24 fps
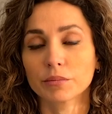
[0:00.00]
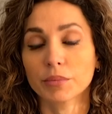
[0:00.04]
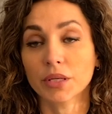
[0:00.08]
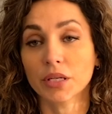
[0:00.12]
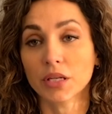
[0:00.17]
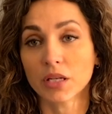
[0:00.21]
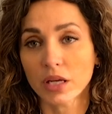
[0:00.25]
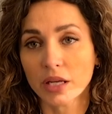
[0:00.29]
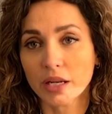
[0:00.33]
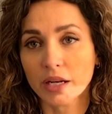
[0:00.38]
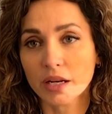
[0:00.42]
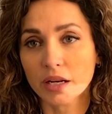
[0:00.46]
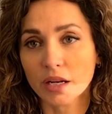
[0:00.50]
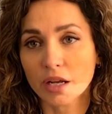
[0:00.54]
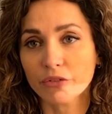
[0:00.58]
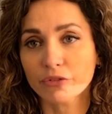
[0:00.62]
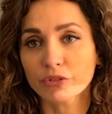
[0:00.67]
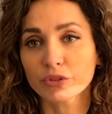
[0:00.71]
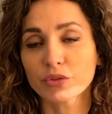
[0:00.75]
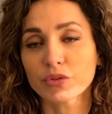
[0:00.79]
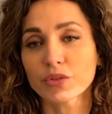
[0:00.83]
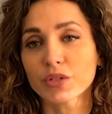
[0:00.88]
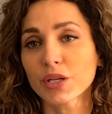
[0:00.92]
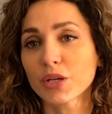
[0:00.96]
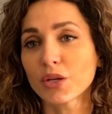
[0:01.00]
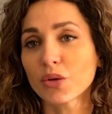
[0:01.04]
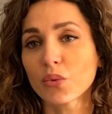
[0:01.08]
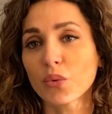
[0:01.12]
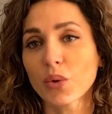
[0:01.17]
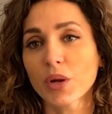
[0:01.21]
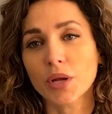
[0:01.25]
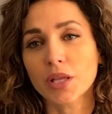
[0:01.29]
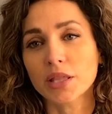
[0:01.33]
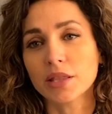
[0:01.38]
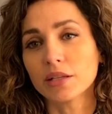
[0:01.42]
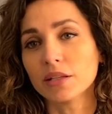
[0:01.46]
but not enough to take
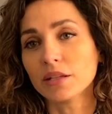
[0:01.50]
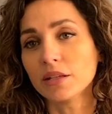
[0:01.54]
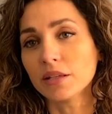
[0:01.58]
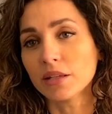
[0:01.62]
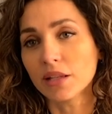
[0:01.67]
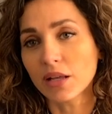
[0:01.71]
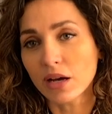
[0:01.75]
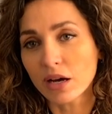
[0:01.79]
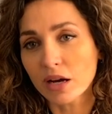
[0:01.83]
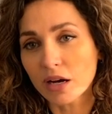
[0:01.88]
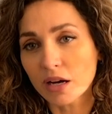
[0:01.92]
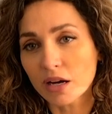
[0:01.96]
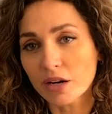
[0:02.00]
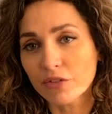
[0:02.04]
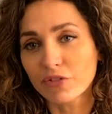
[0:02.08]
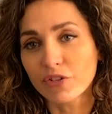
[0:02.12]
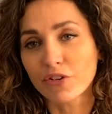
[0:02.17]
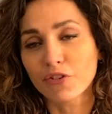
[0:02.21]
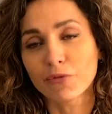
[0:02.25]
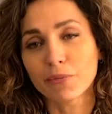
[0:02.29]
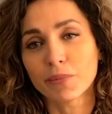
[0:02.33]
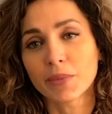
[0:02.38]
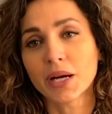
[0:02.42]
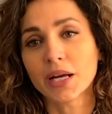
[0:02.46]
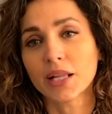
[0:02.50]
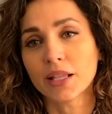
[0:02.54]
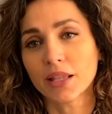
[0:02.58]
away the love of my